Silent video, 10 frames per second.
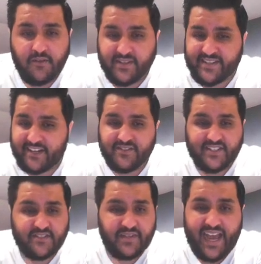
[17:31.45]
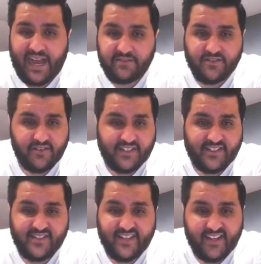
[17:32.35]
but Townsend's been absolutely
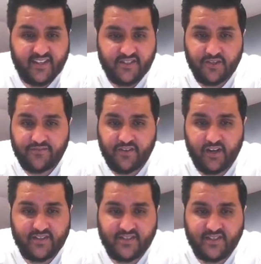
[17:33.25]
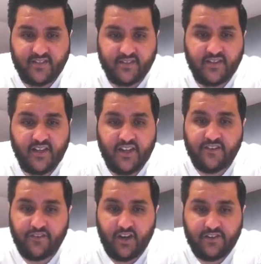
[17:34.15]
insane so far this season.
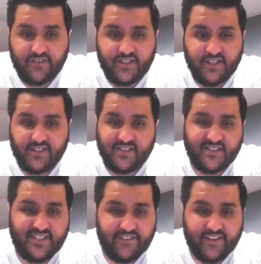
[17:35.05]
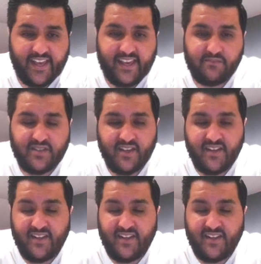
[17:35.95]
5 returns in 7 games.